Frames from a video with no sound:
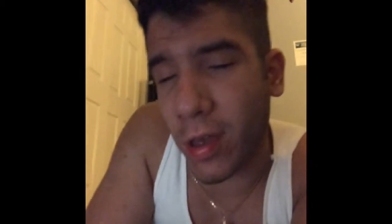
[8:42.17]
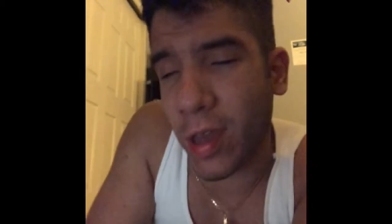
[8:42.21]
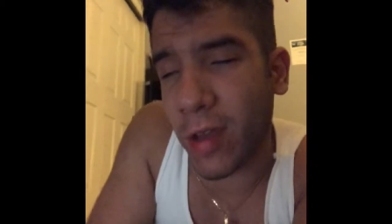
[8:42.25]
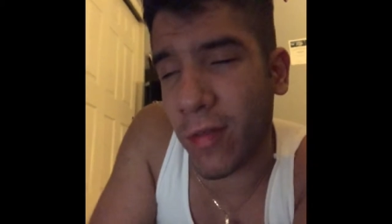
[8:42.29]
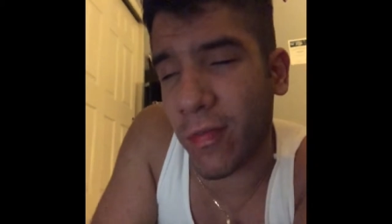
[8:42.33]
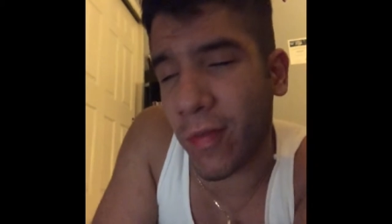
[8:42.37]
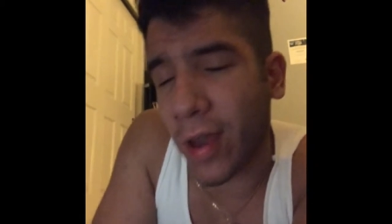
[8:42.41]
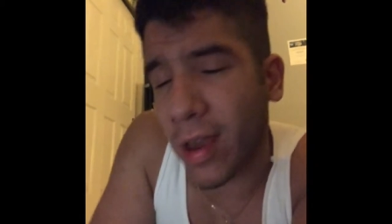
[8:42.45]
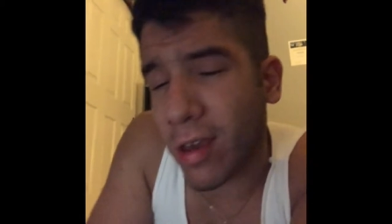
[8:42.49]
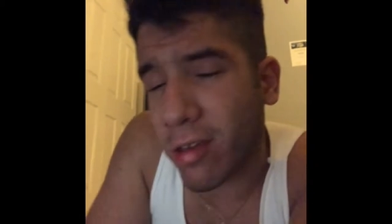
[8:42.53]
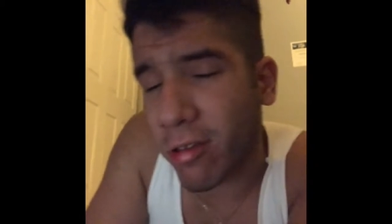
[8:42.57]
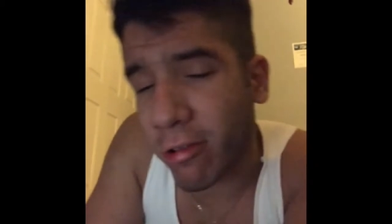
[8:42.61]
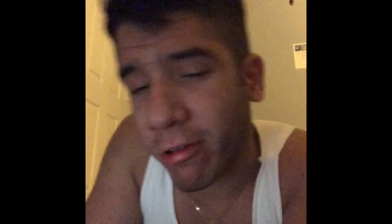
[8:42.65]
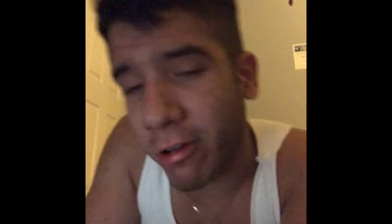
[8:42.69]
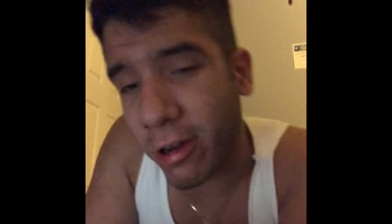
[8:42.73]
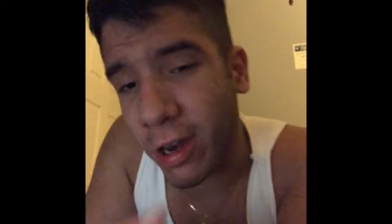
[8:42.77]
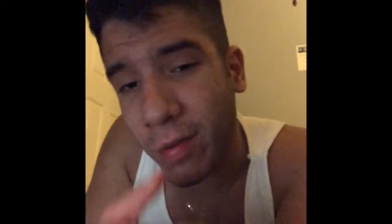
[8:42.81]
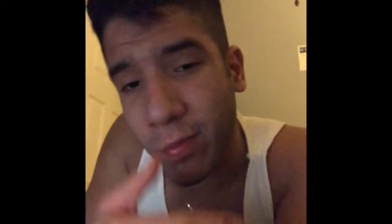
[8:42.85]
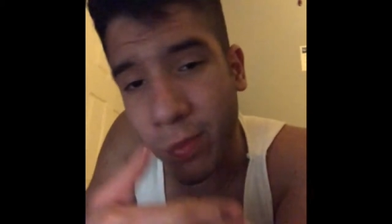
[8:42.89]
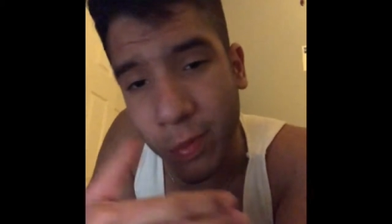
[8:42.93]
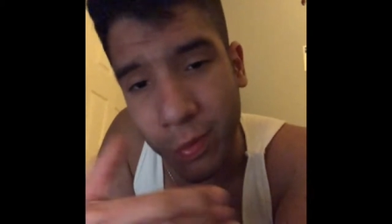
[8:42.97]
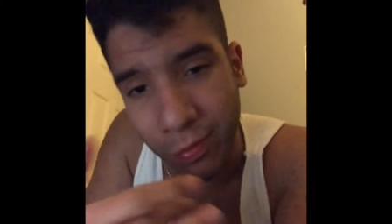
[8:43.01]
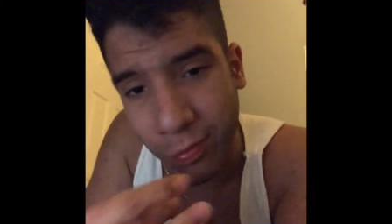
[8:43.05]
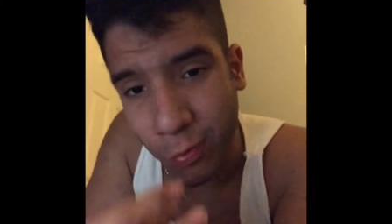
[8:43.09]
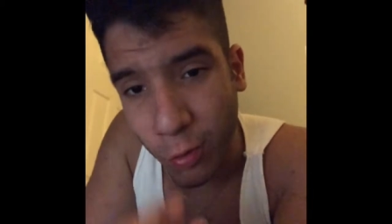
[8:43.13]
I started
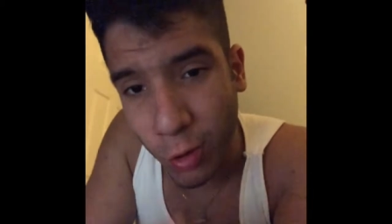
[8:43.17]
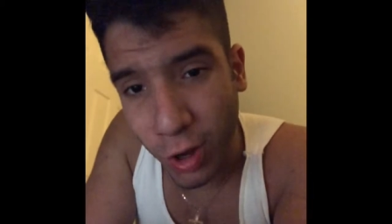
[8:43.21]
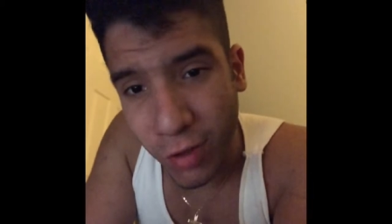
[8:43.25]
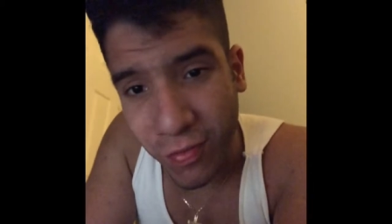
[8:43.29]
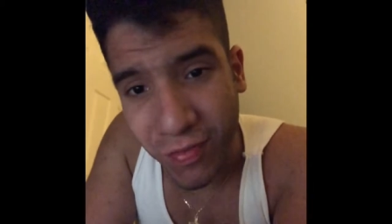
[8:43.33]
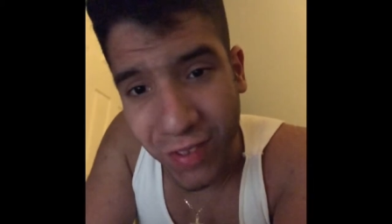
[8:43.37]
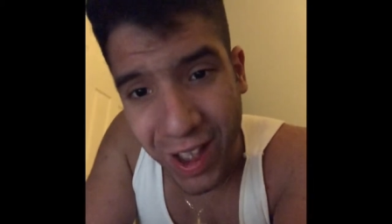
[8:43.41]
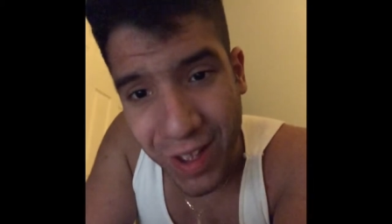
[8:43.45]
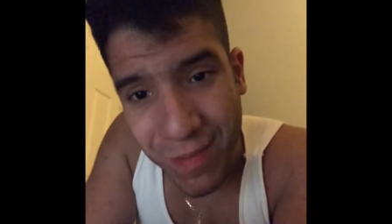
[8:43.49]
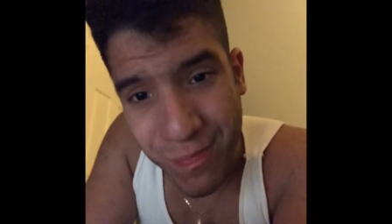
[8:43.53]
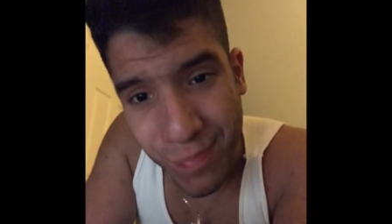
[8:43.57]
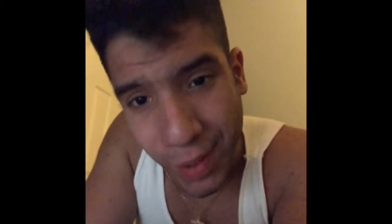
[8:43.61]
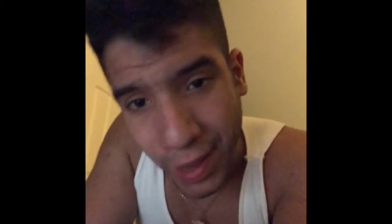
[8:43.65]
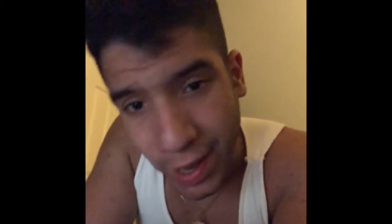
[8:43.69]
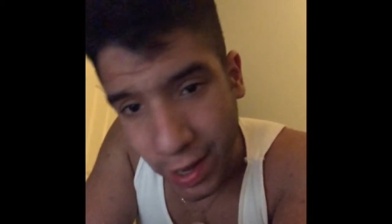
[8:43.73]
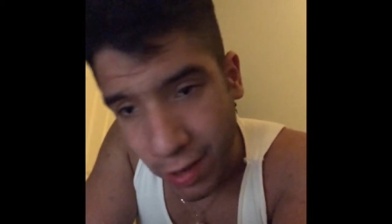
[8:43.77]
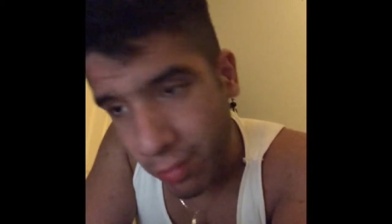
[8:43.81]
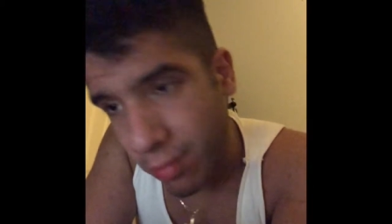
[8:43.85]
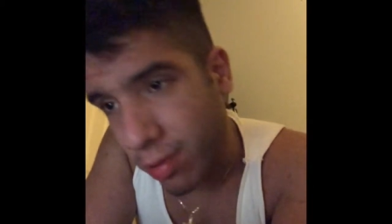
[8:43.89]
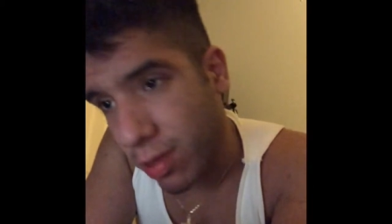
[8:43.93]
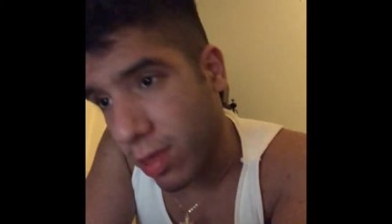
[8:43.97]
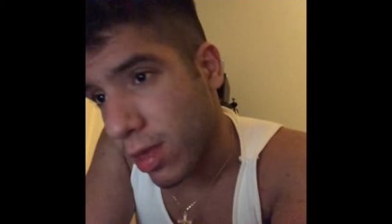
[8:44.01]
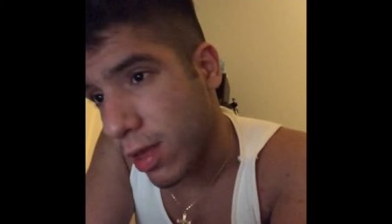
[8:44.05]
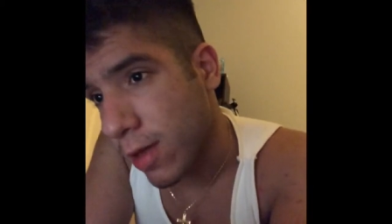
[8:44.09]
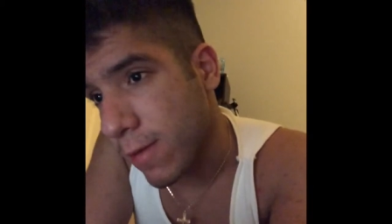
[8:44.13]
off with 45
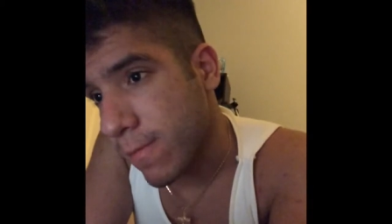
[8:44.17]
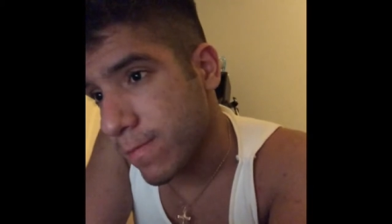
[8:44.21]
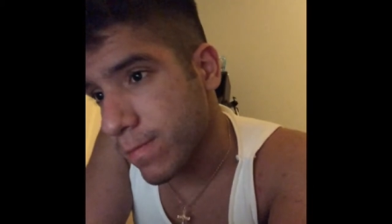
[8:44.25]
pounds